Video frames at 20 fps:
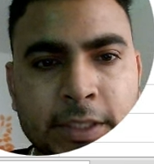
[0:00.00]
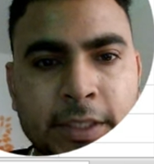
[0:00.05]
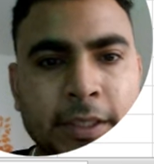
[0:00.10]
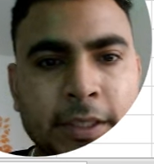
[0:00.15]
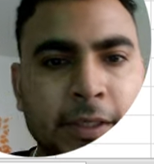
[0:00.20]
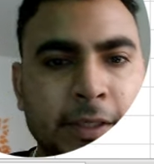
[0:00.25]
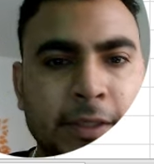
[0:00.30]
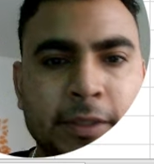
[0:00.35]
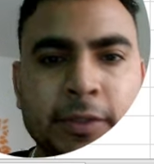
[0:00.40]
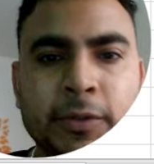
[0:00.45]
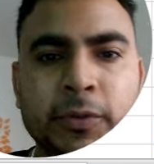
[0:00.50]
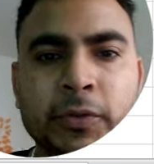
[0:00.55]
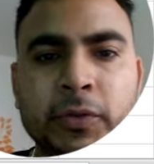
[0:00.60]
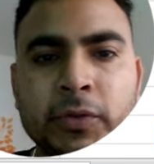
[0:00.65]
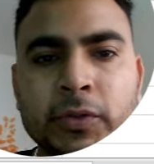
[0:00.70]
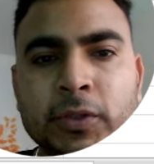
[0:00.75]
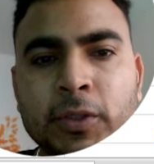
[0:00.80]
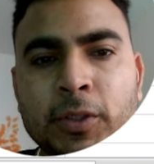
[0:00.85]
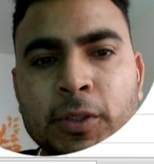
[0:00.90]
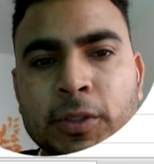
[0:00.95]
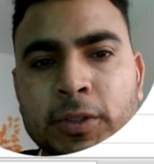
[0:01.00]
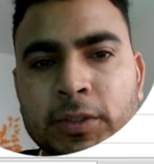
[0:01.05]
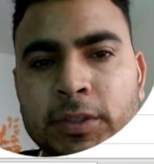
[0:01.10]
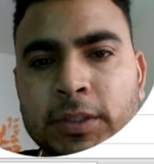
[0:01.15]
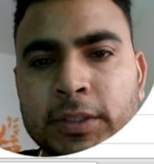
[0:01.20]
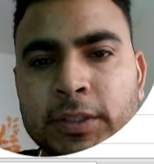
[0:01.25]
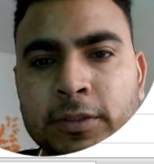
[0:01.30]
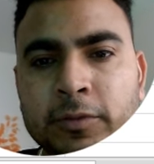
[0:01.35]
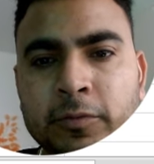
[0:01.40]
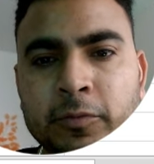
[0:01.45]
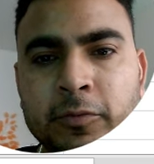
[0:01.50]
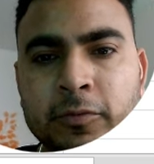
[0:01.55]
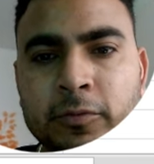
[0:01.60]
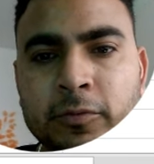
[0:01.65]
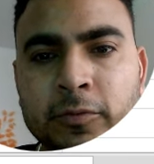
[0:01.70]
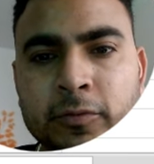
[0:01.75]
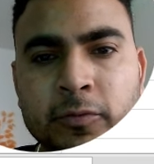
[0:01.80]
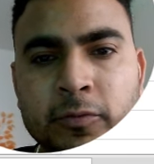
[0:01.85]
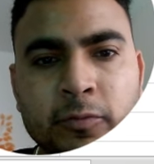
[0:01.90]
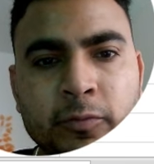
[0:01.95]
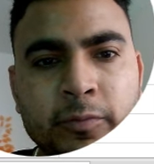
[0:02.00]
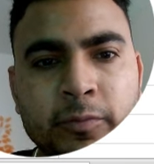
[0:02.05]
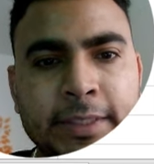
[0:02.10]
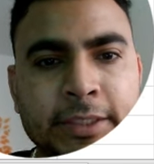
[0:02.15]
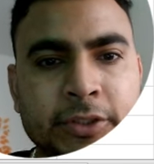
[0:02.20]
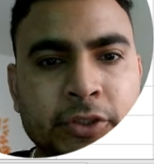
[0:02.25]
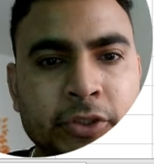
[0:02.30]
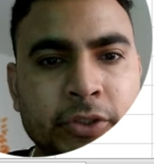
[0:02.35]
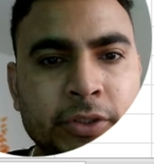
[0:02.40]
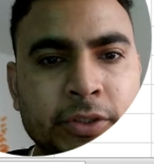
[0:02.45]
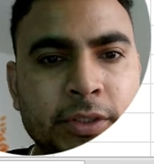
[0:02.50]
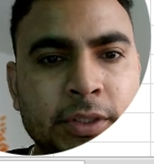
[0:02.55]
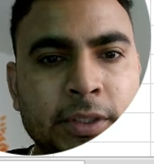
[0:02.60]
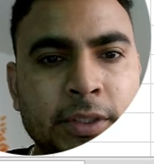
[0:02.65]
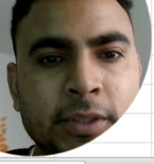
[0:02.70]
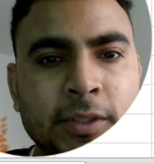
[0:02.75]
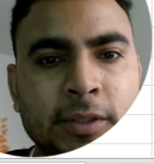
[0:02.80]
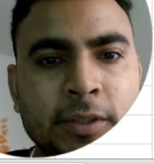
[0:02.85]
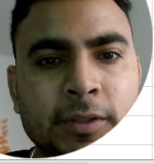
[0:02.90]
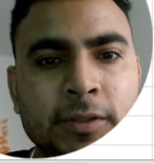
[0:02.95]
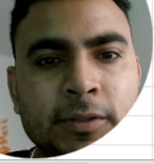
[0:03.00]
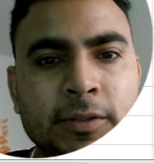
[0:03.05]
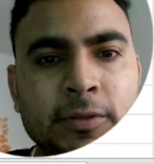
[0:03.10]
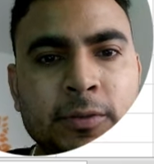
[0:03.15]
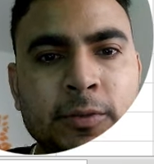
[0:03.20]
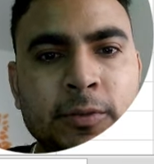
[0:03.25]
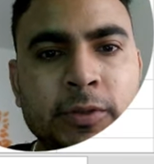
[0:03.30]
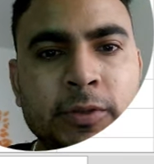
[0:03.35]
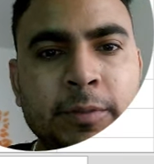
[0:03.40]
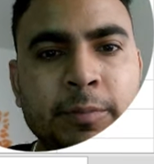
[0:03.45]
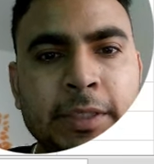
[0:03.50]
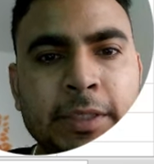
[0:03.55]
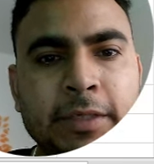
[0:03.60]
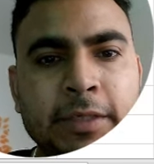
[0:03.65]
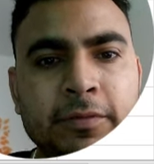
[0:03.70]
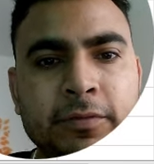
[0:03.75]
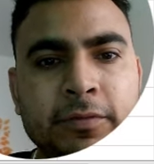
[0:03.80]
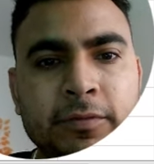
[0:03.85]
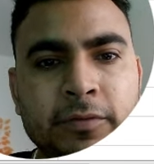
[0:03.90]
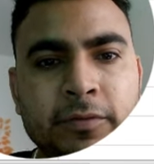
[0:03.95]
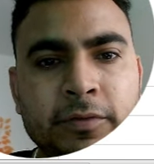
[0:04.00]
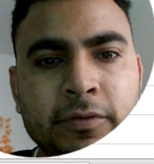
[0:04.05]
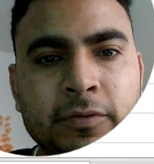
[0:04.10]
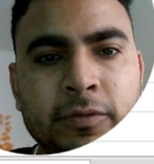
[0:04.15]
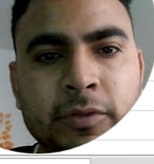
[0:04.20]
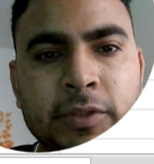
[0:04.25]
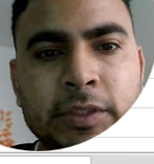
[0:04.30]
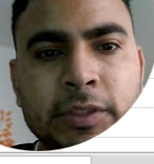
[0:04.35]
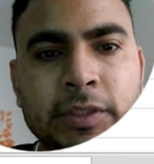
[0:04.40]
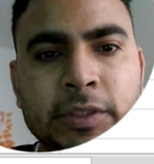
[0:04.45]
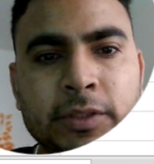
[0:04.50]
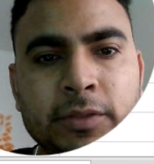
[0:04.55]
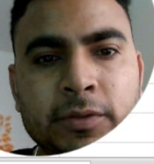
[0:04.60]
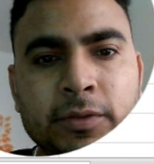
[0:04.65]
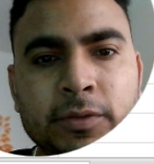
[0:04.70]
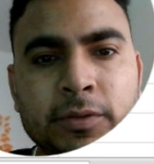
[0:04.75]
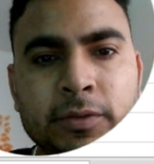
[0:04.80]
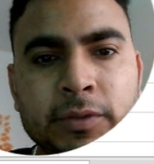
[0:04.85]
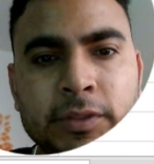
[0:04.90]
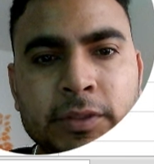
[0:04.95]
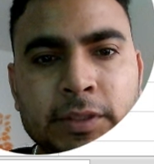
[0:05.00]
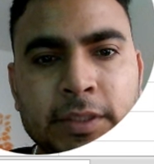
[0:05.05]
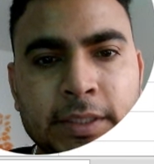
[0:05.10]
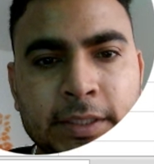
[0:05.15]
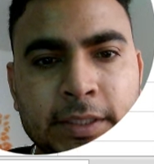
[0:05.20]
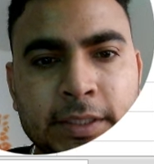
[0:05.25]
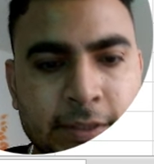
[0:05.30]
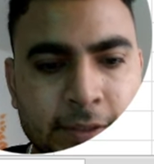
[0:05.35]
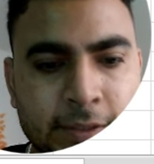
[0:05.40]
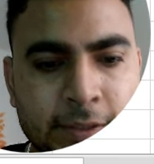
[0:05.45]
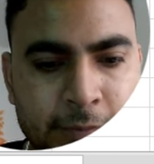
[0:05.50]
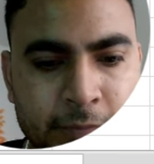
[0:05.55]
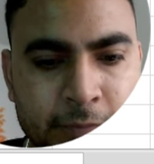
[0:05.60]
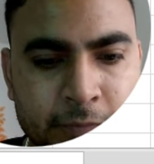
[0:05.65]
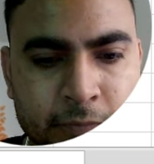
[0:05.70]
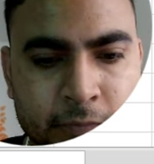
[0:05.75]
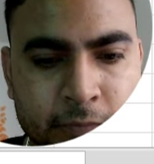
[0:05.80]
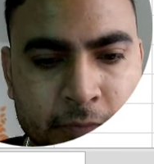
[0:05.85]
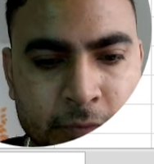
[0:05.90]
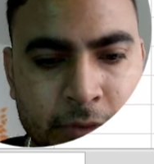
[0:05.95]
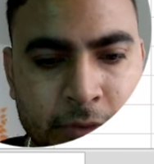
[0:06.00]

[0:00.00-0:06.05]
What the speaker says: Honey, no, doesn't match. So simply what you need to do is select